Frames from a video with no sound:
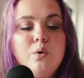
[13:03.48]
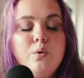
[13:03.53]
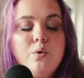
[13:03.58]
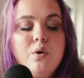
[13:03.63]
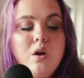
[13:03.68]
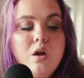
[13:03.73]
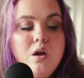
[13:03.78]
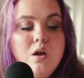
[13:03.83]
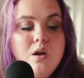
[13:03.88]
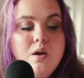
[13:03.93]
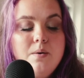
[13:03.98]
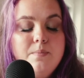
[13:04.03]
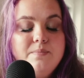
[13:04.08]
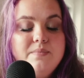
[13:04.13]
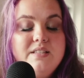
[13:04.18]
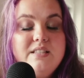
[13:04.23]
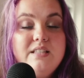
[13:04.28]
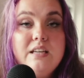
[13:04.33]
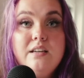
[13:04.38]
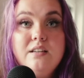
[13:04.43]
are
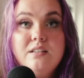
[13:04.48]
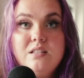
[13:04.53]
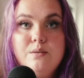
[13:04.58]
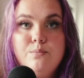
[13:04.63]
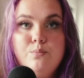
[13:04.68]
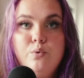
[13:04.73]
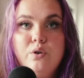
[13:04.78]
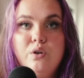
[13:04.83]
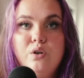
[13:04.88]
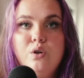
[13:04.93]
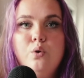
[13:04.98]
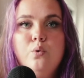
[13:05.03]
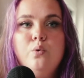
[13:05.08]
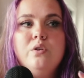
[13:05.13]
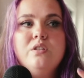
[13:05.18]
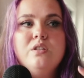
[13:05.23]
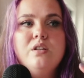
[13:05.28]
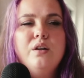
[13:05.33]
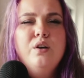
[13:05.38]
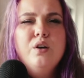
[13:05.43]
seeing someone who
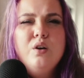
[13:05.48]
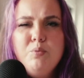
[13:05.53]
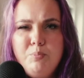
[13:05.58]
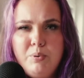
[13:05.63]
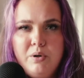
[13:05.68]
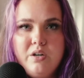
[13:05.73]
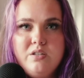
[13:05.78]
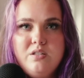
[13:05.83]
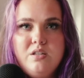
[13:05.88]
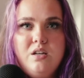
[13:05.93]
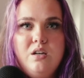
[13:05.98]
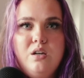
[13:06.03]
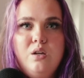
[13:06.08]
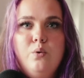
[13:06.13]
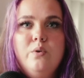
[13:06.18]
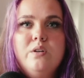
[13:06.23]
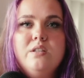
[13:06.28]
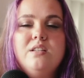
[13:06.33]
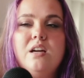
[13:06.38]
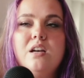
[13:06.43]
is a good person,
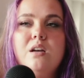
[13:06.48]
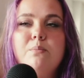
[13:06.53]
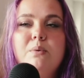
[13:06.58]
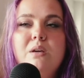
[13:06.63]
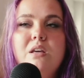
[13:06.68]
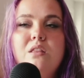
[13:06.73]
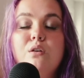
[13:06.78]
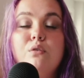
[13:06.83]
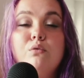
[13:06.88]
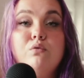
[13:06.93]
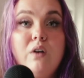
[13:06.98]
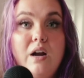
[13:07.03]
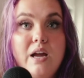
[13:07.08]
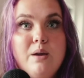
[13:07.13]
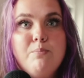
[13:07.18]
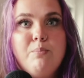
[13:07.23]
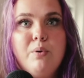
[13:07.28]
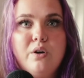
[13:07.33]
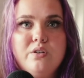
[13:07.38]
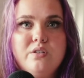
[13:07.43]
who is gonna be the
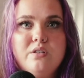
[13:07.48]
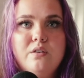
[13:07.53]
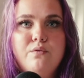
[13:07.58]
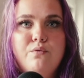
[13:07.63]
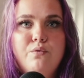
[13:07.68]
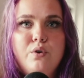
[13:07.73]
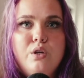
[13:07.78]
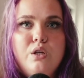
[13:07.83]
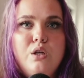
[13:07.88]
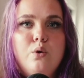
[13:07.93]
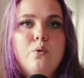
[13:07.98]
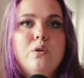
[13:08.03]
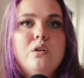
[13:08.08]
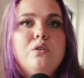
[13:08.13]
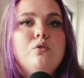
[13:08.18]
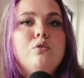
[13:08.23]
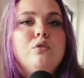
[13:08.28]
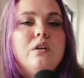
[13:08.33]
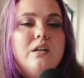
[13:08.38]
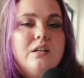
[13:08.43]
right person for you,
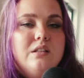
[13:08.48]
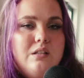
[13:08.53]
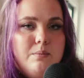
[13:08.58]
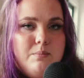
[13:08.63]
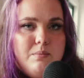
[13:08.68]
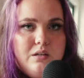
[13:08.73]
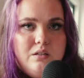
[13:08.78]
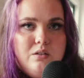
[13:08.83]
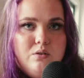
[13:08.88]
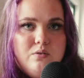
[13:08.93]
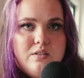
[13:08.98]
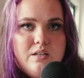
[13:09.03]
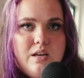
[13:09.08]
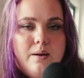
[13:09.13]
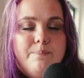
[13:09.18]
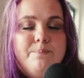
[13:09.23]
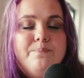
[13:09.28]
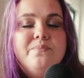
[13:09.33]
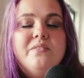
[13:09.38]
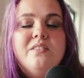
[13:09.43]
and you look at them and you
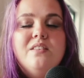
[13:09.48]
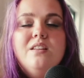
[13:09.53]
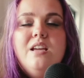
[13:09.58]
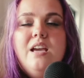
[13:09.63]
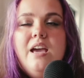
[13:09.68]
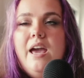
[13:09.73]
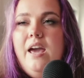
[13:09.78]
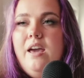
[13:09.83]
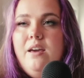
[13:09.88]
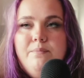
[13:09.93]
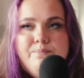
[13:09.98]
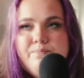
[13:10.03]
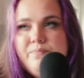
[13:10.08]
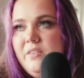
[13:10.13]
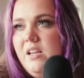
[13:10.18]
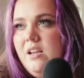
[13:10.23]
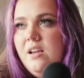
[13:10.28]
say, hey,